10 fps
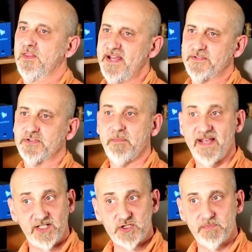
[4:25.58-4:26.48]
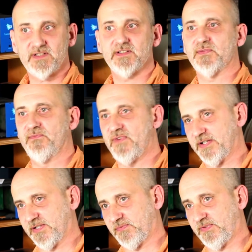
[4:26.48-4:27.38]
battery management is
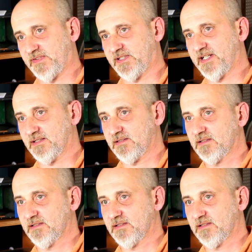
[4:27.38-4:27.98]
very sophisticated.